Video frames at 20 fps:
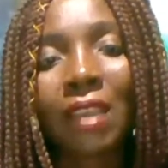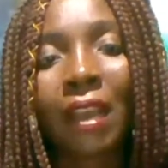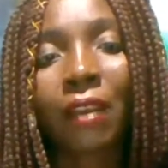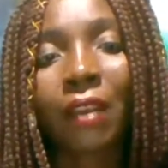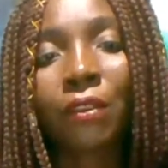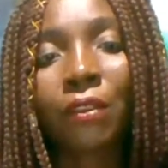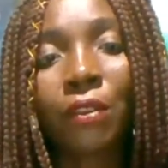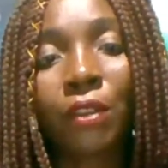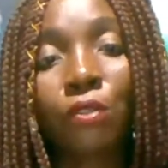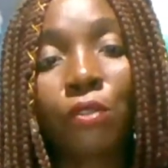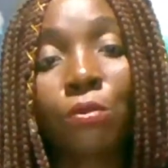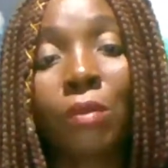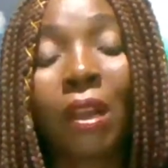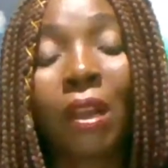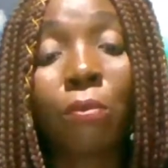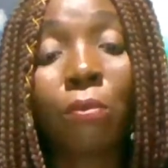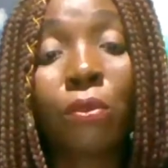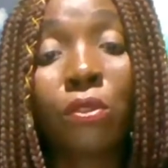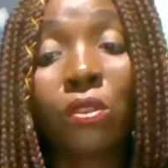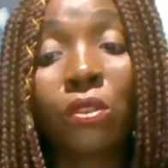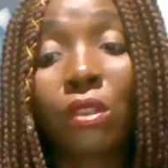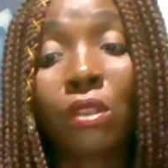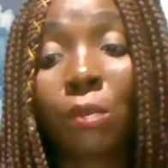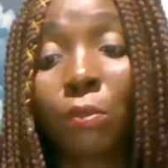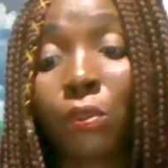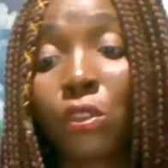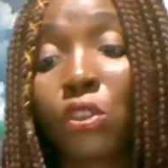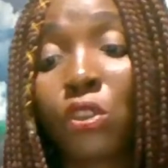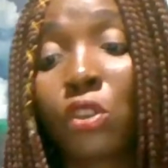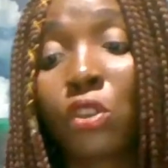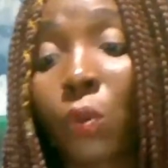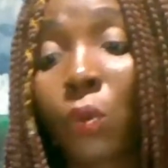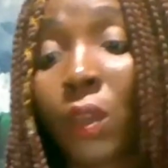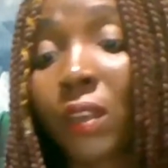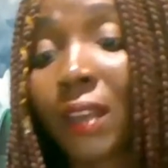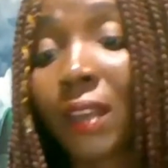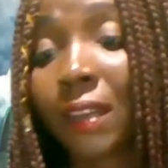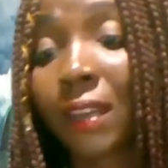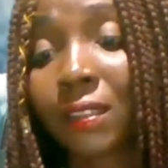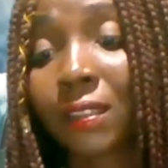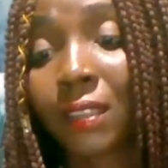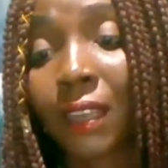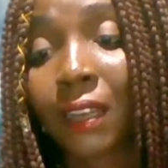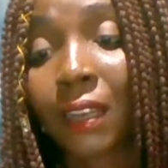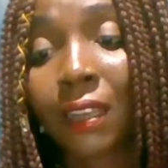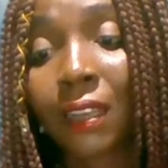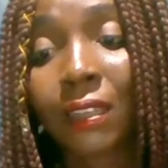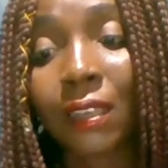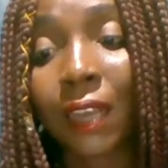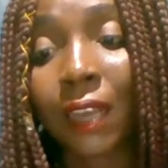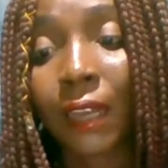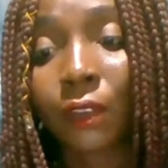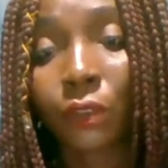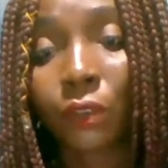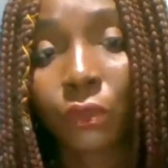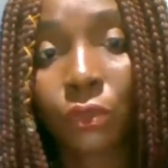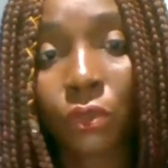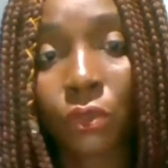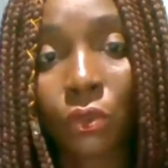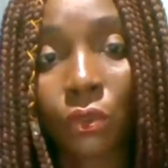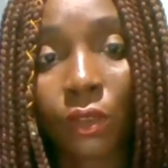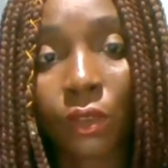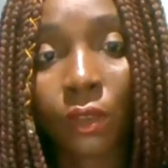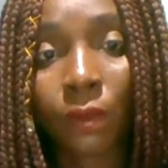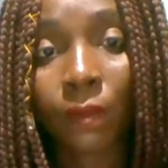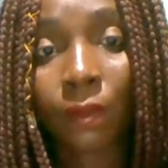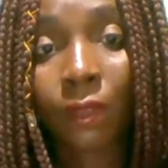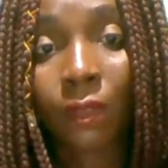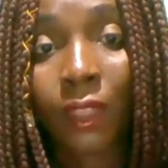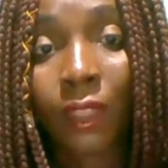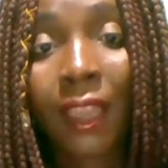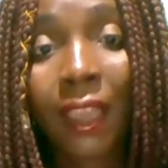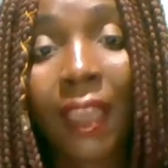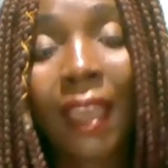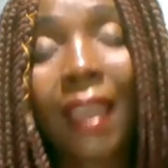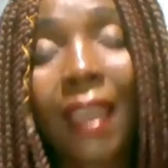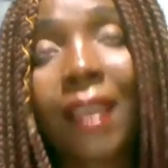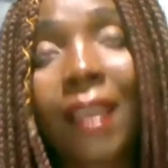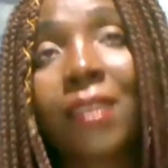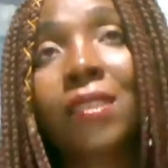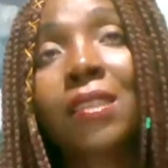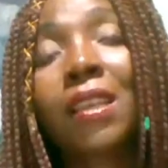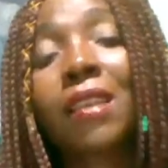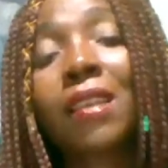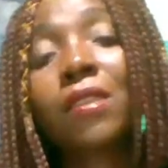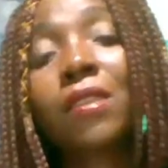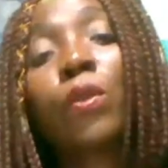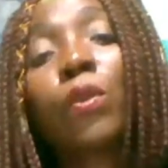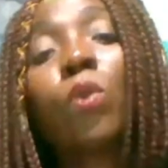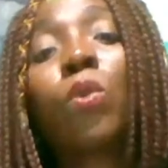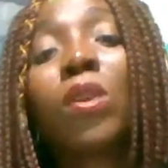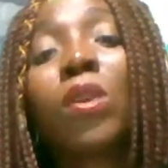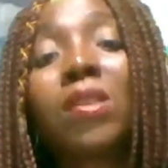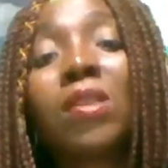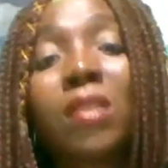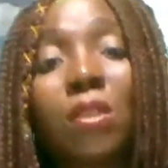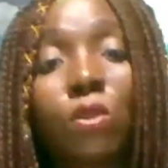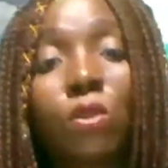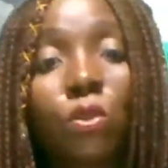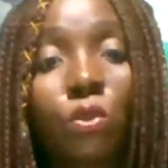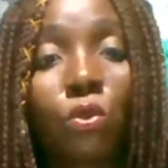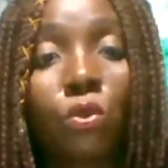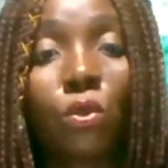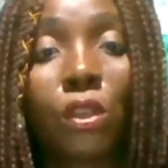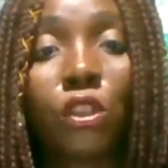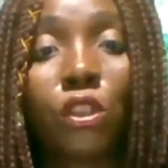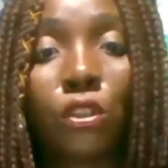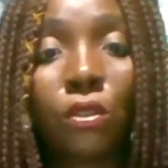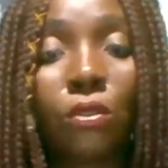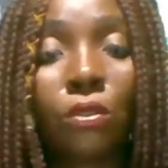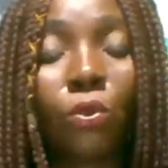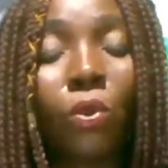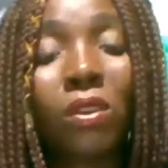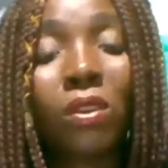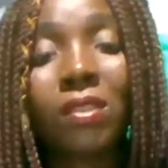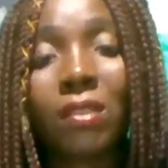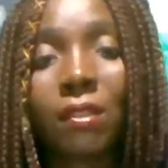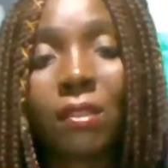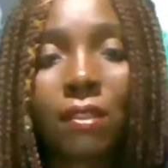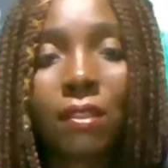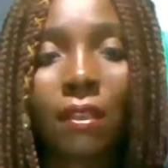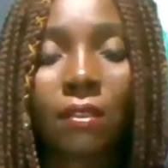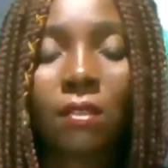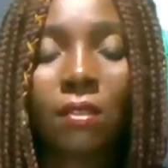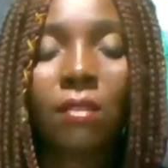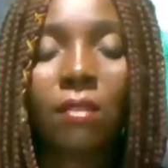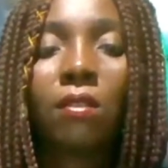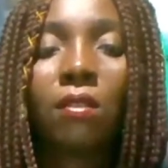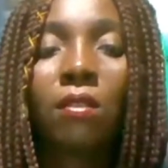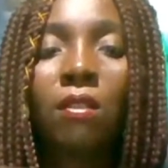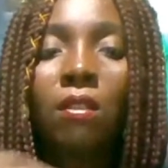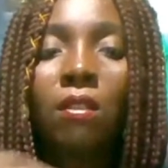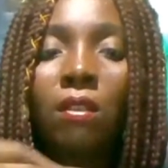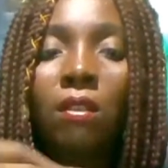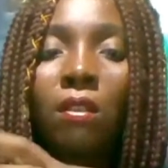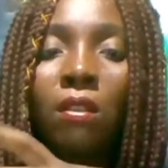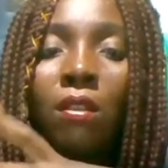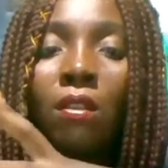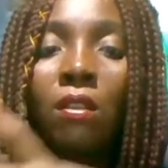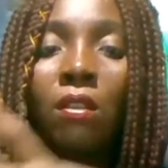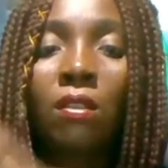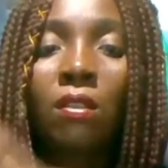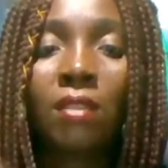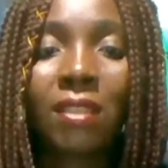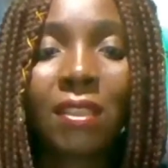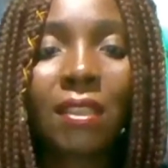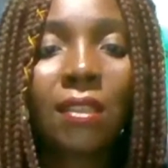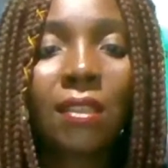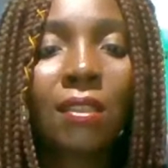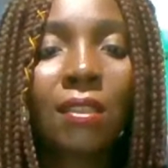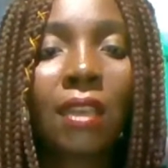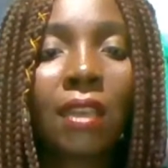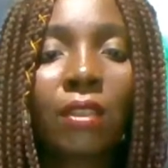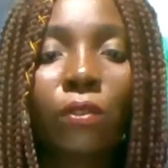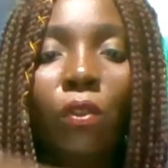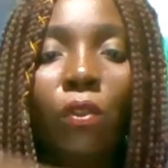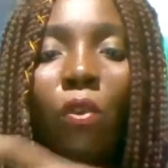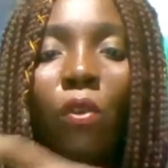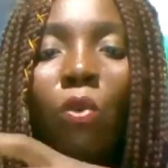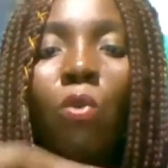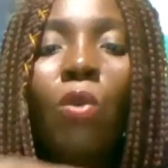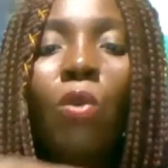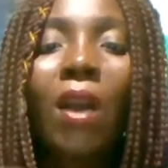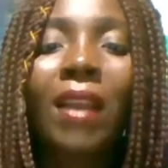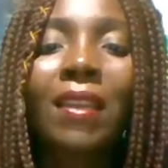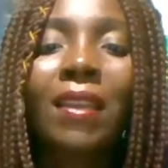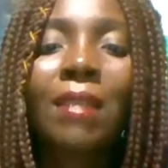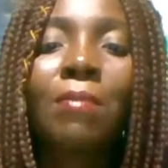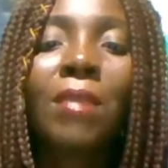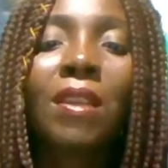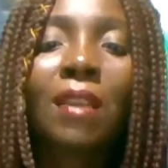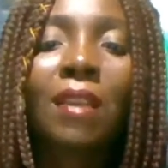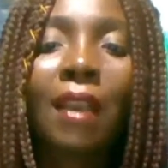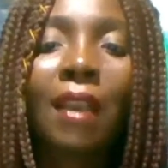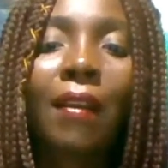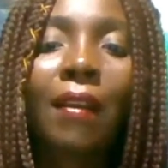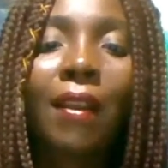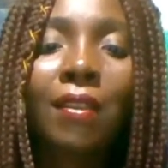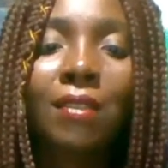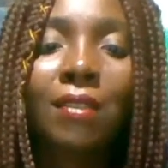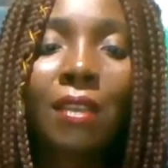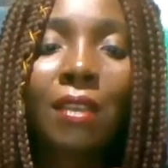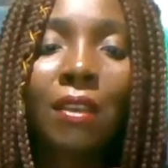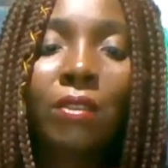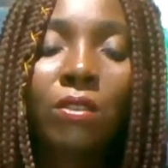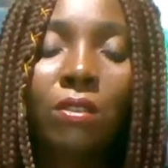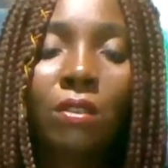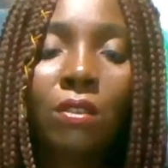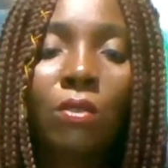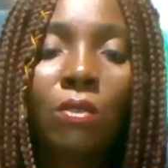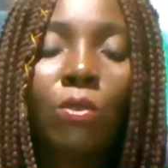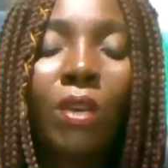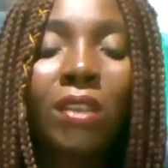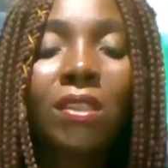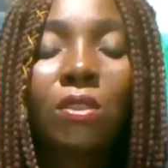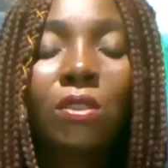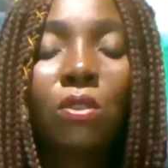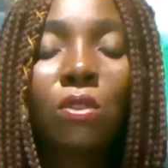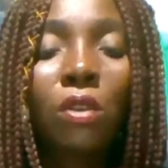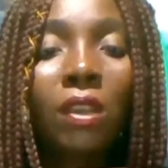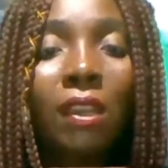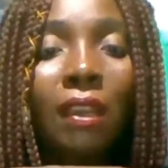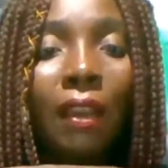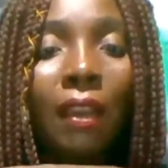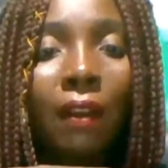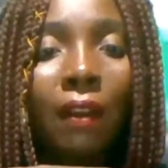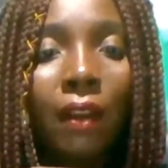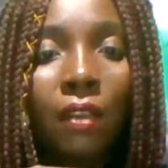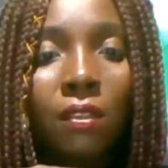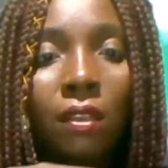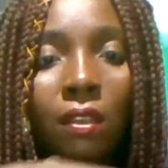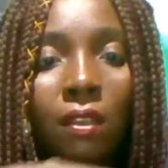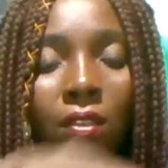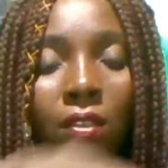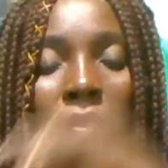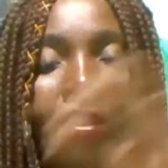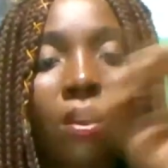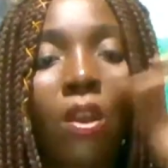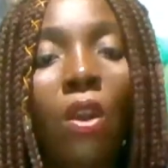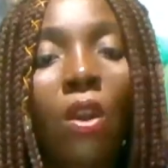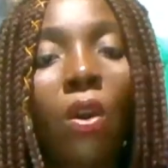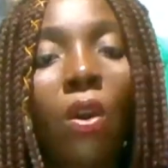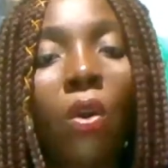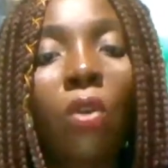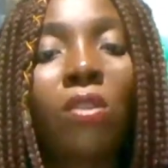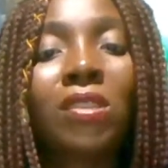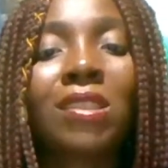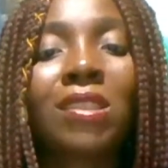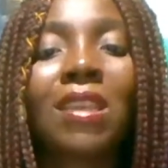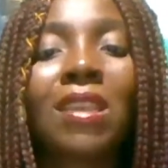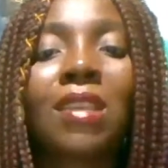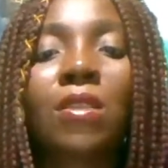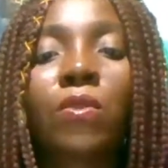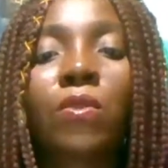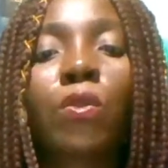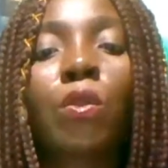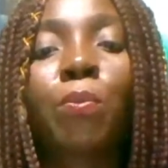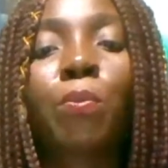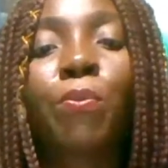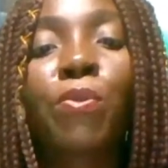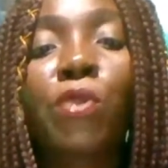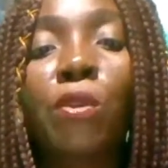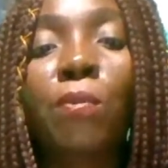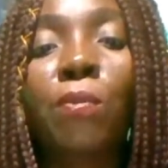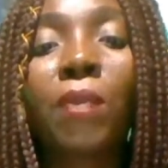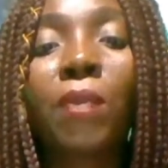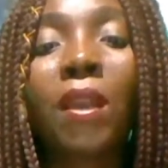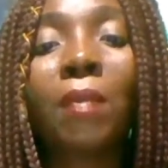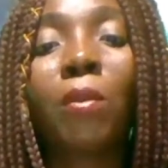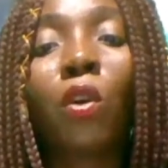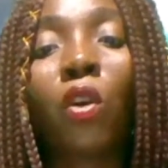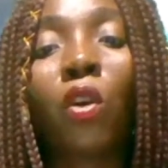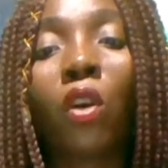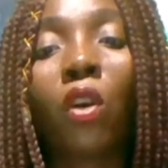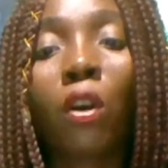acronym can put you in a position where you can tell any kind of story. S stands for what's the situation, what's the setting. C stands for who are the main characters, who are the talking characters. O stands for problem or